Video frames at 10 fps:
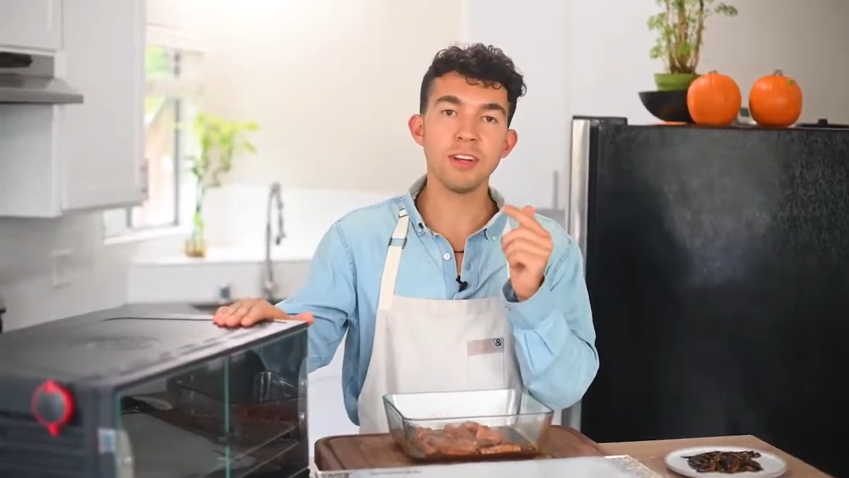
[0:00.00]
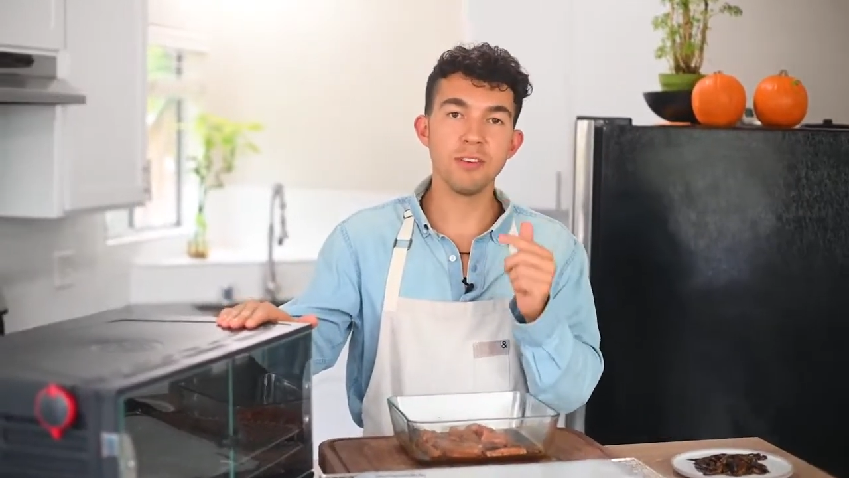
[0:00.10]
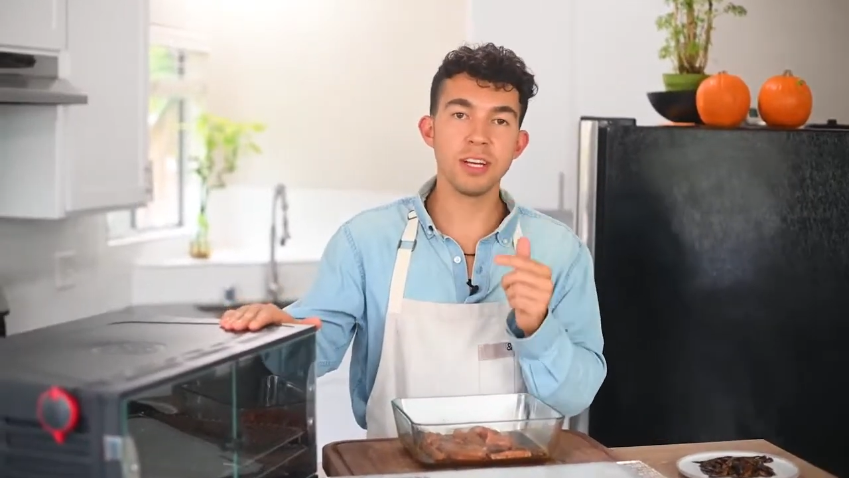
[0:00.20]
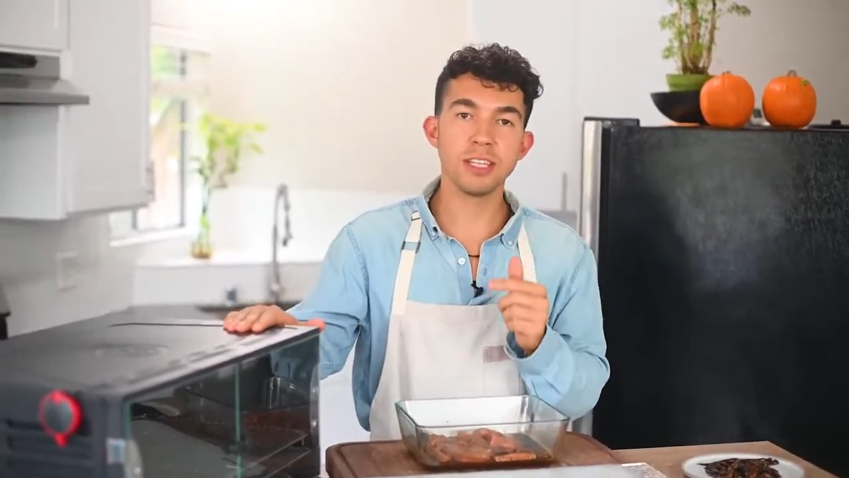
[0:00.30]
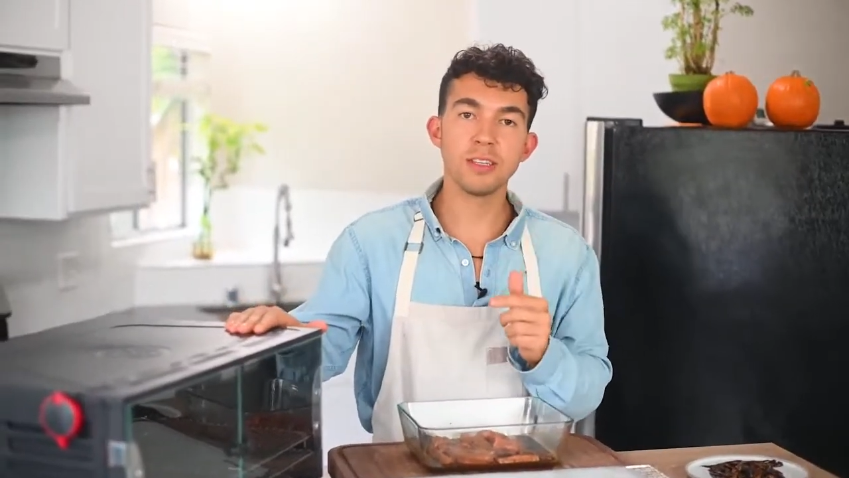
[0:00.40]

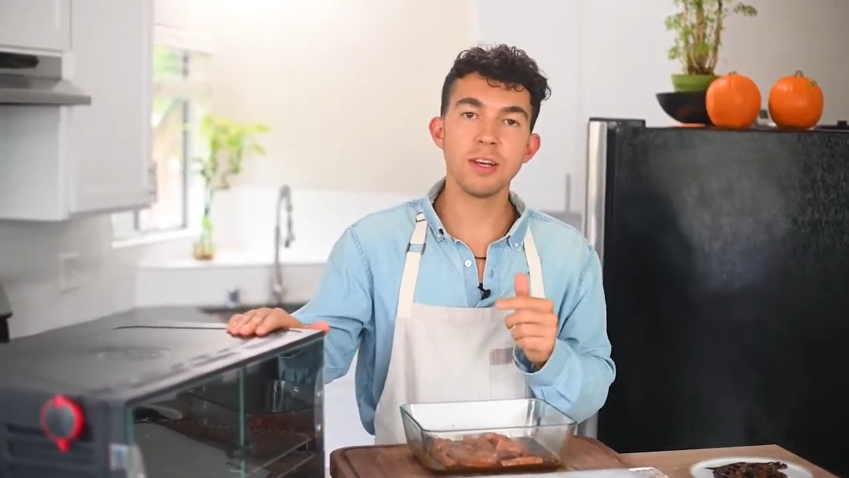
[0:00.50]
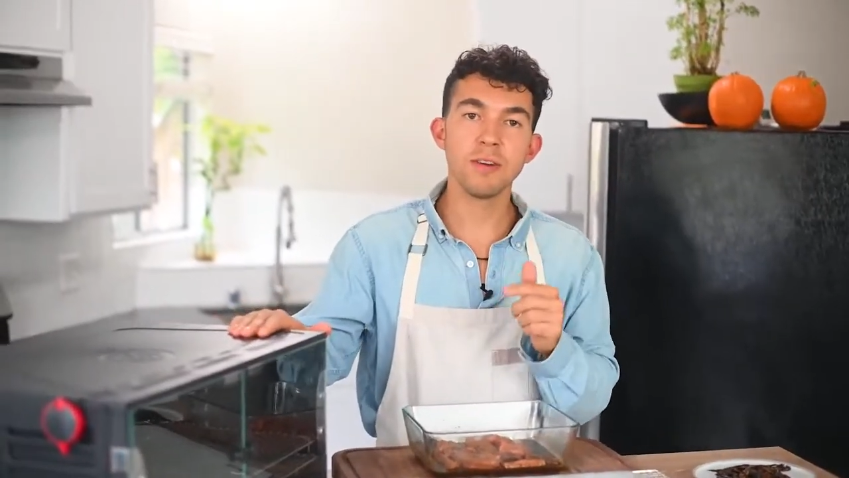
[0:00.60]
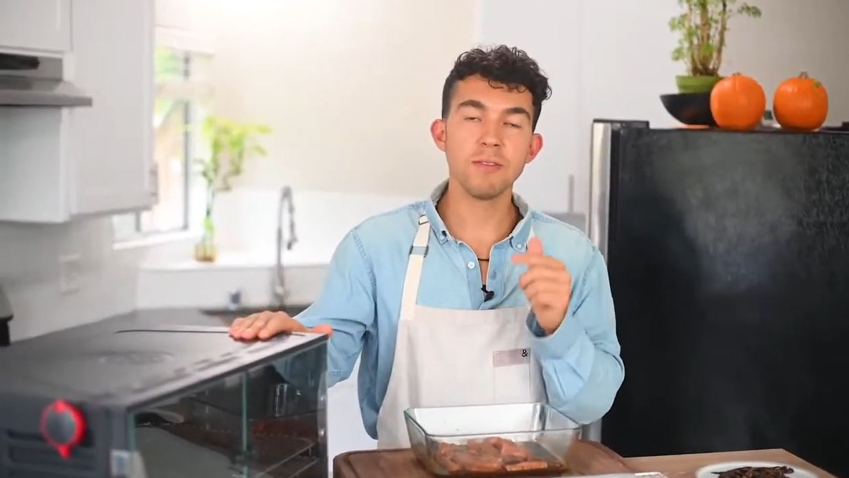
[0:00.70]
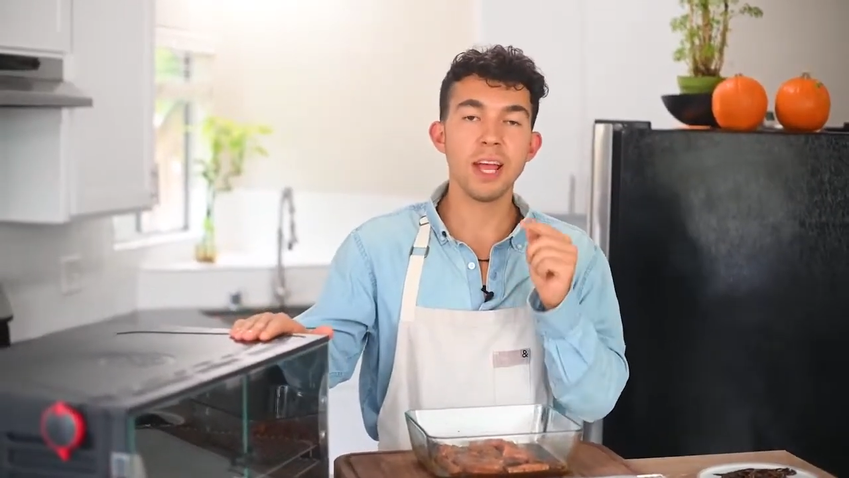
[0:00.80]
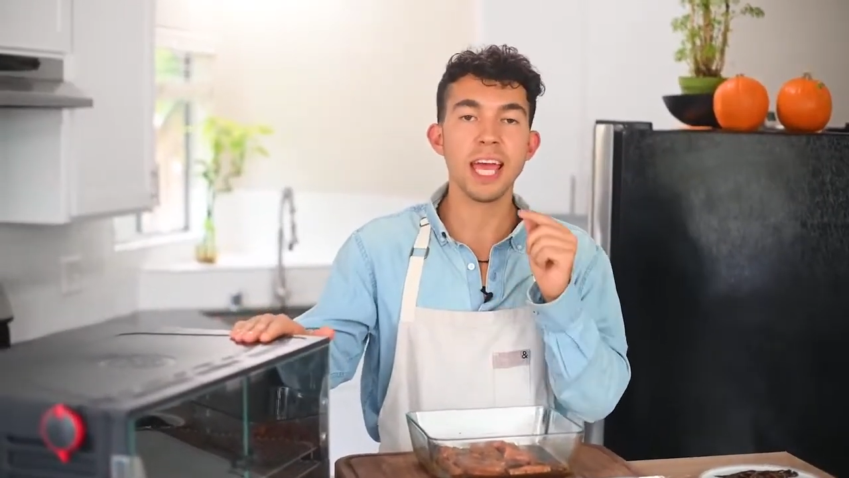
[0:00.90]
degrees
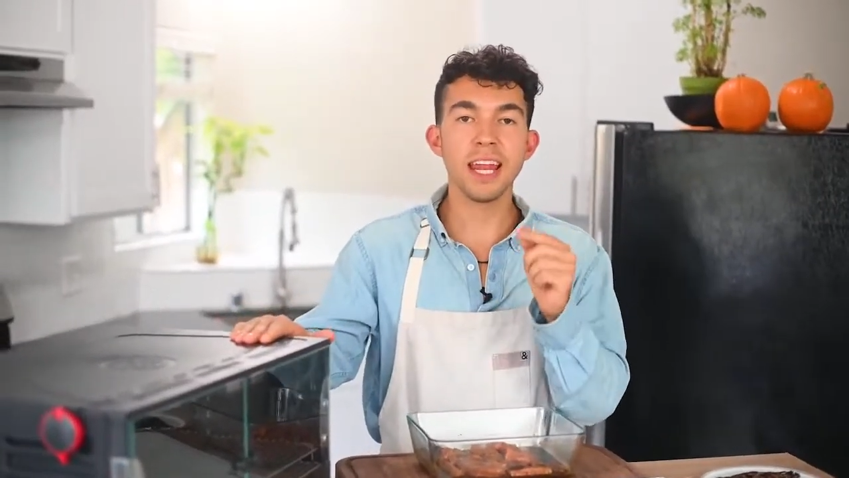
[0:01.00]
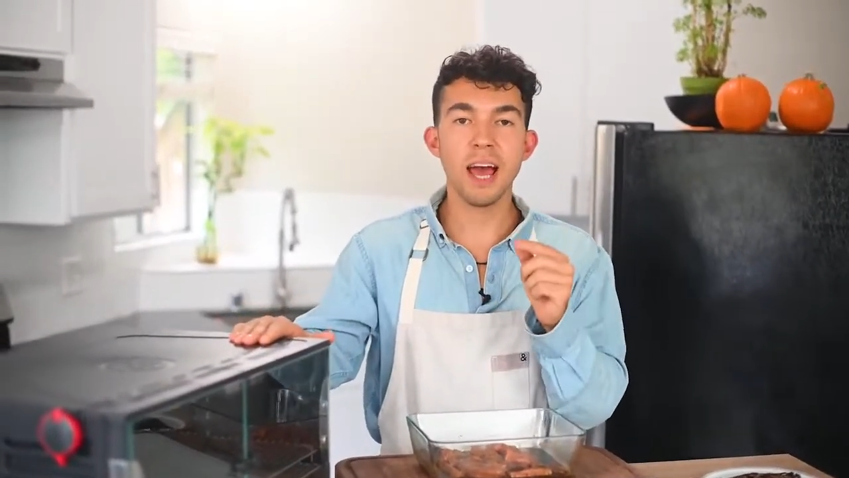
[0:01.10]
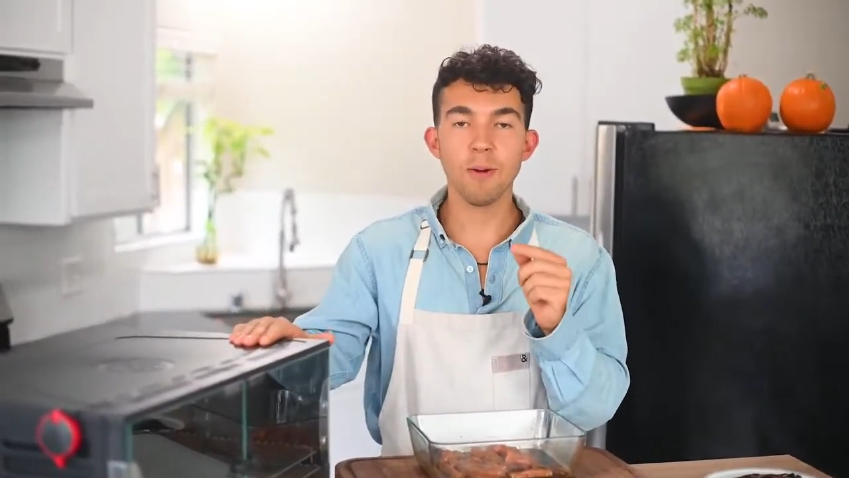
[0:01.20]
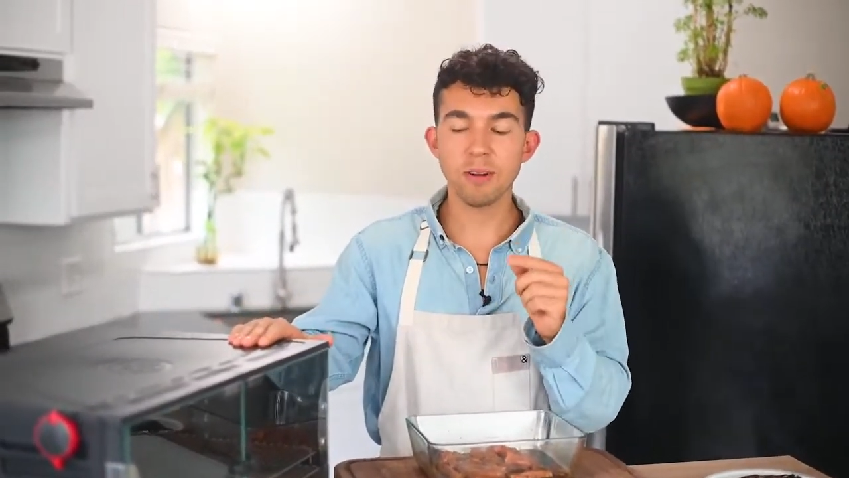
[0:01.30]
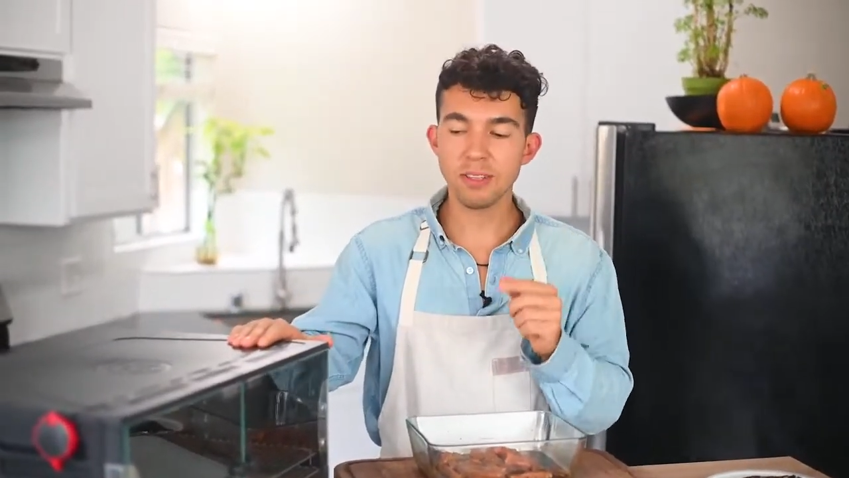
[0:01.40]
for 8
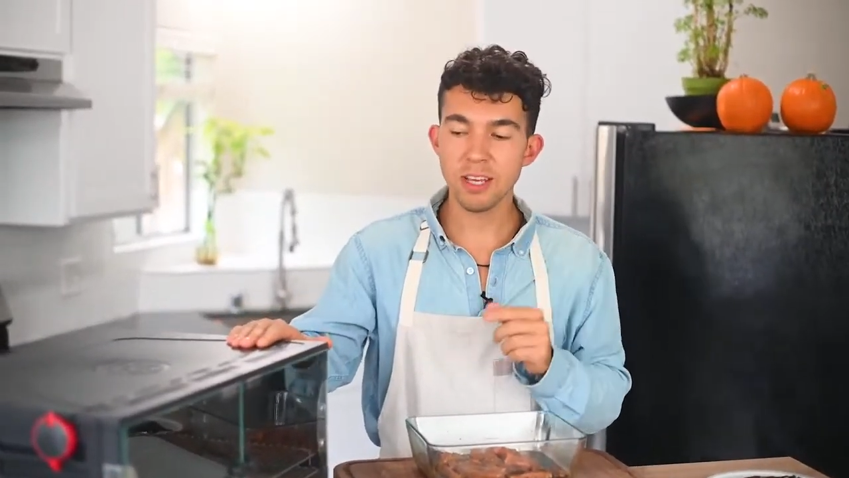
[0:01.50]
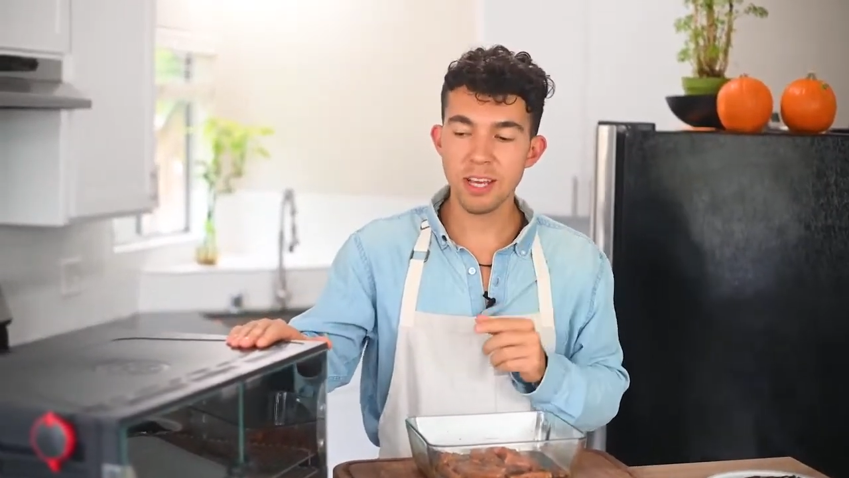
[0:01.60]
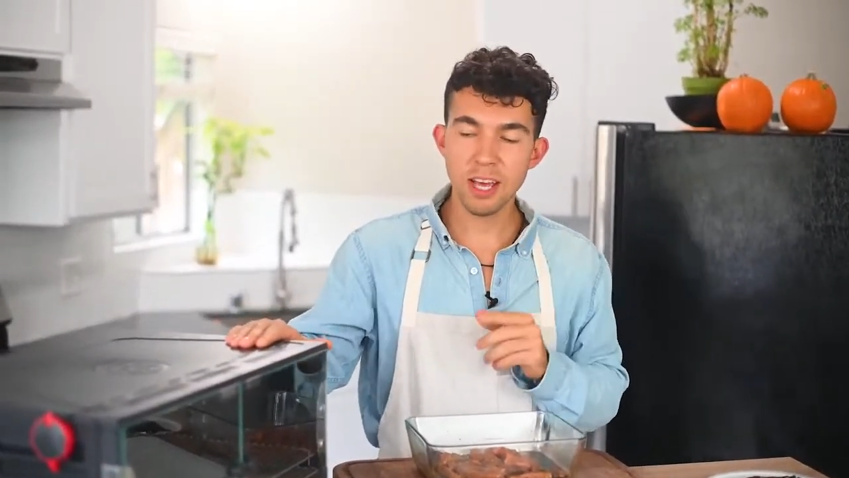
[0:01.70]
hours.